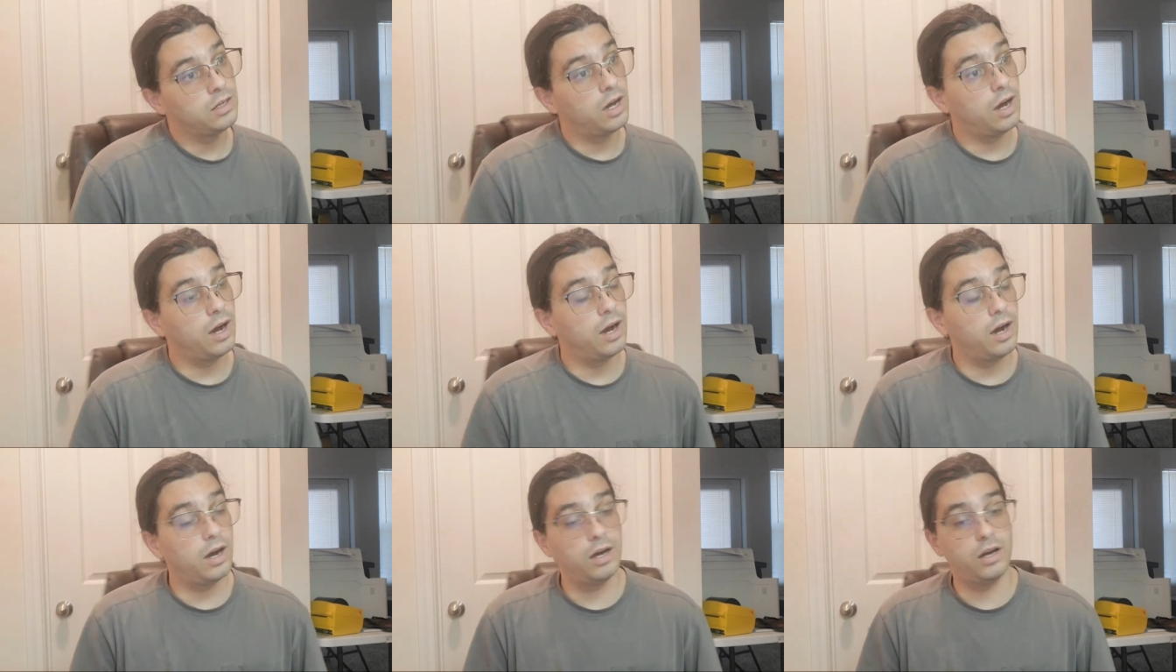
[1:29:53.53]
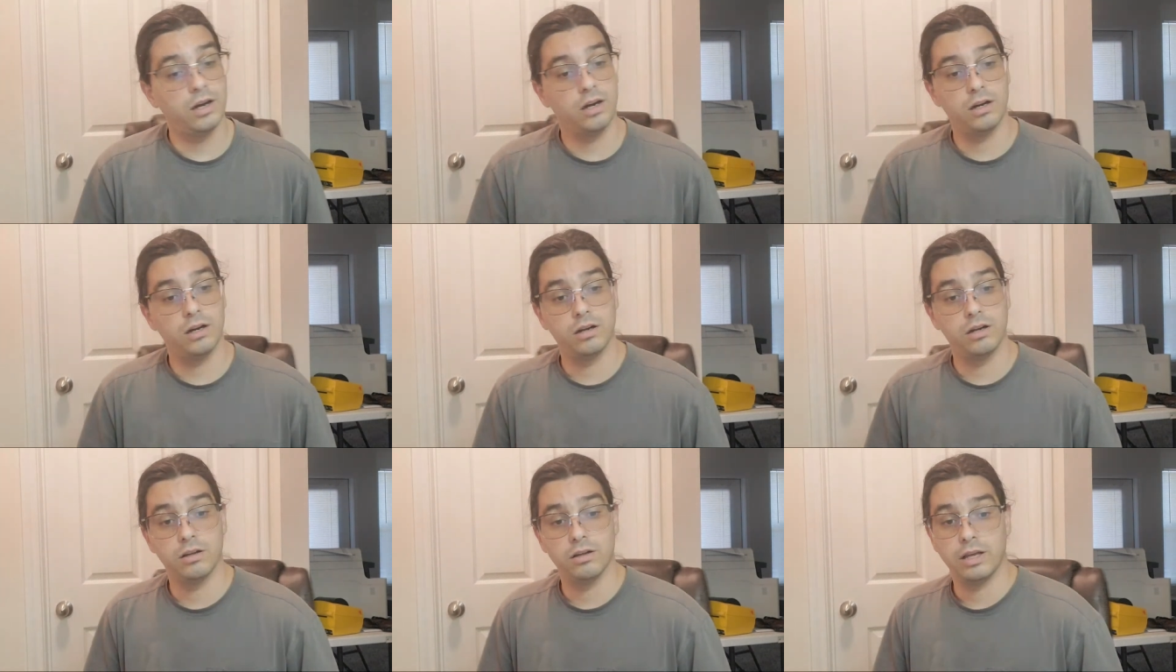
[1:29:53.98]

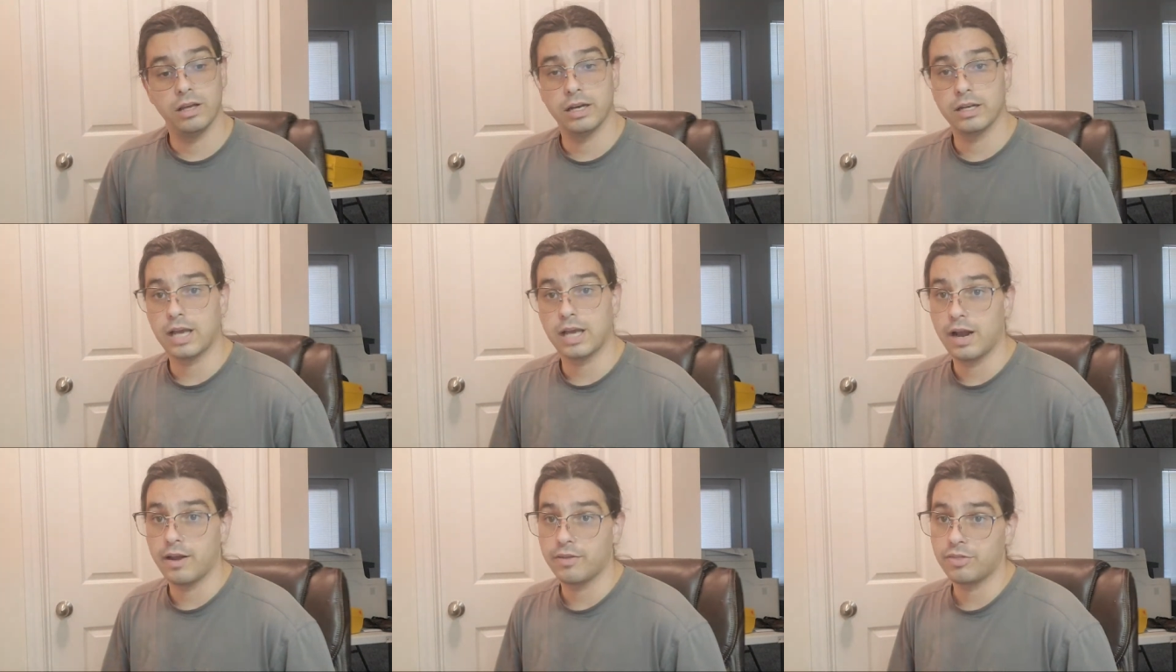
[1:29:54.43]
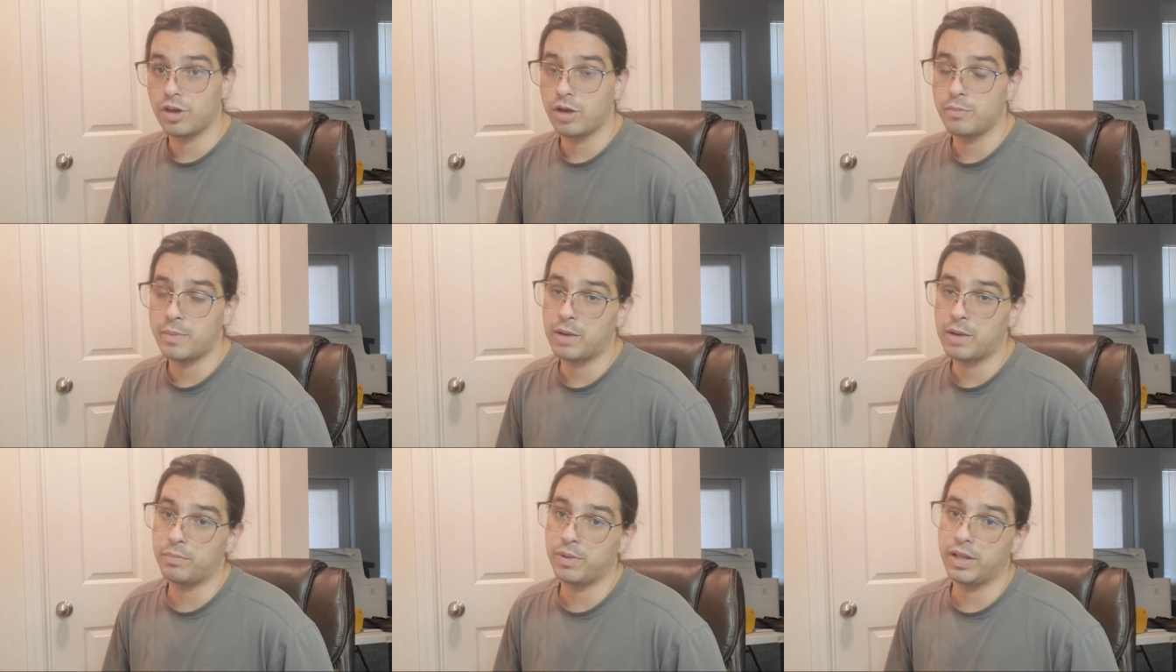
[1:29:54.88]
and kind of thought
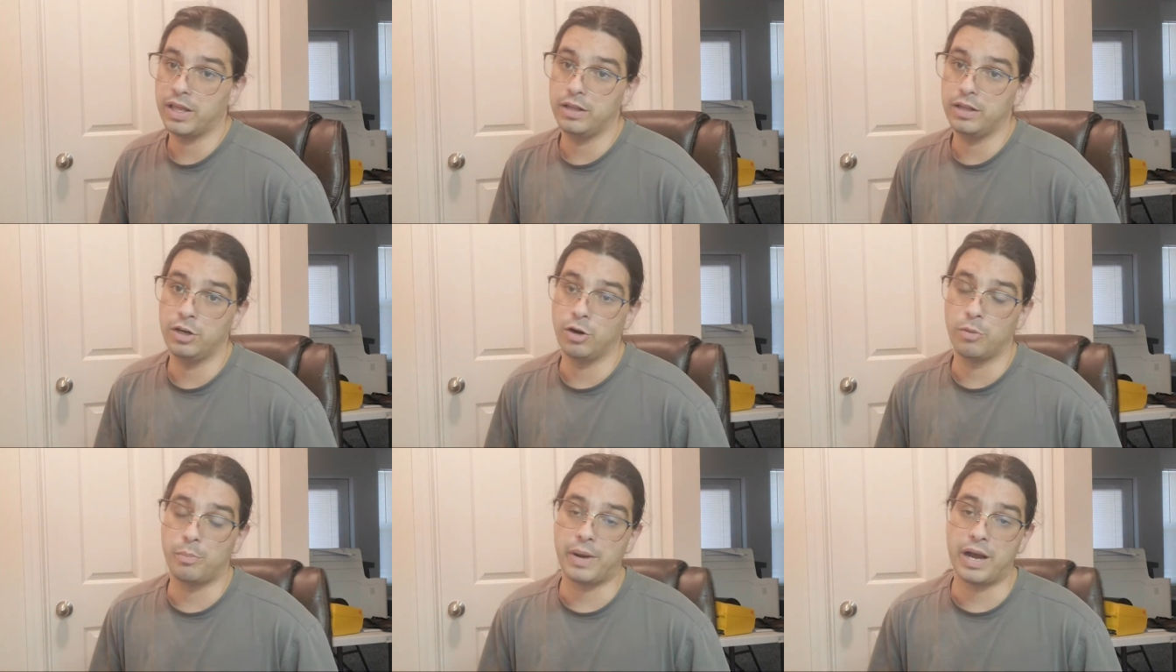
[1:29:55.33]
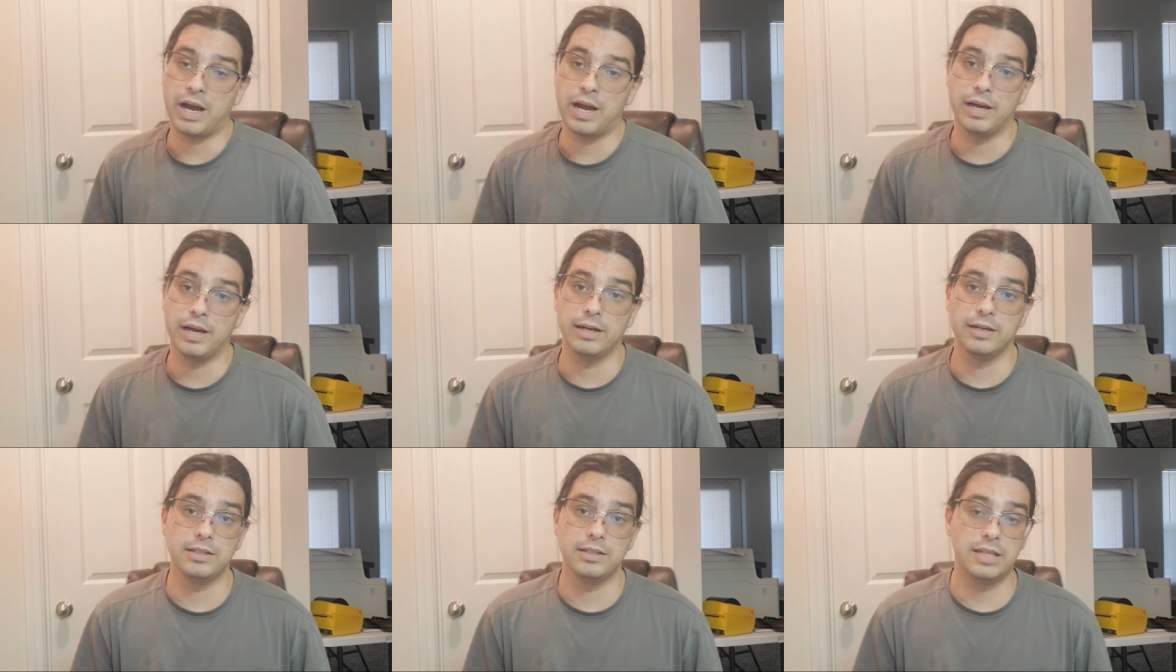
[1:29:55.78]
about
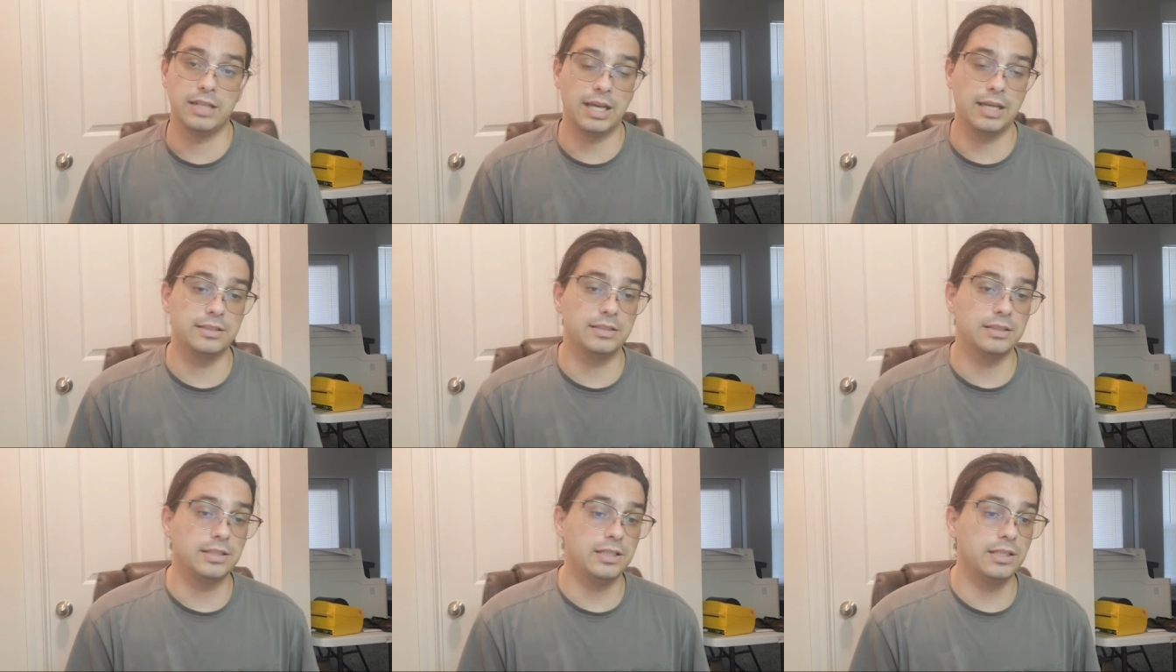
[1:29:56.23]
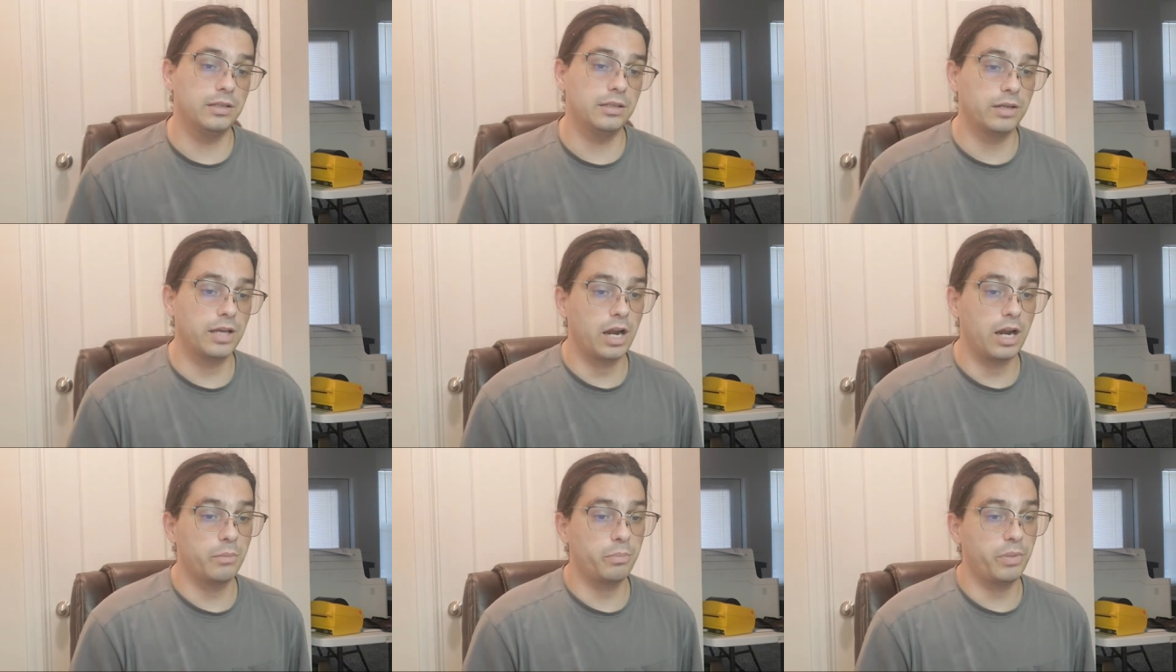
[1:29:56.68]
buying DayZ and
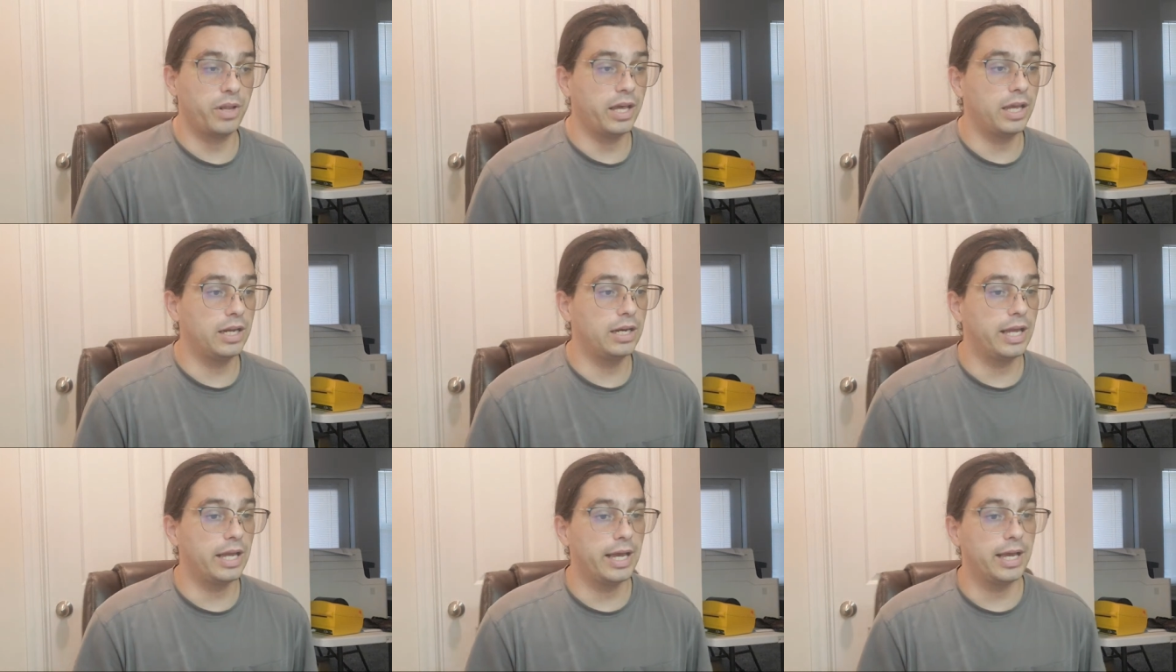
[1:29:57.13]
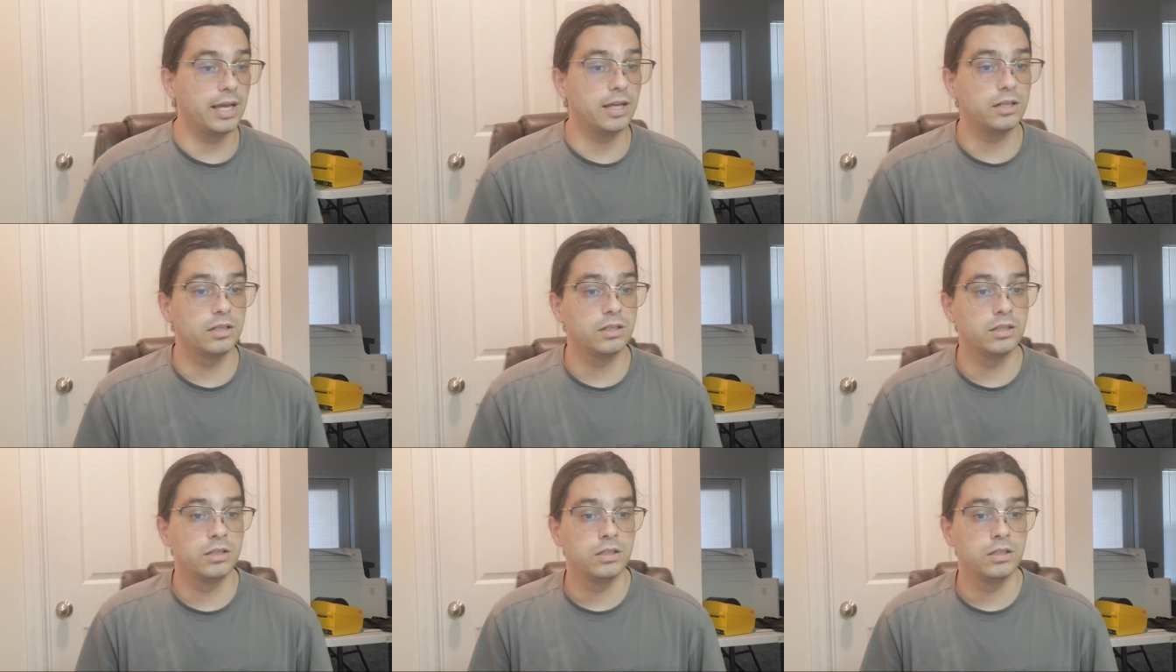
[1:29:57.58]
kind of playing that.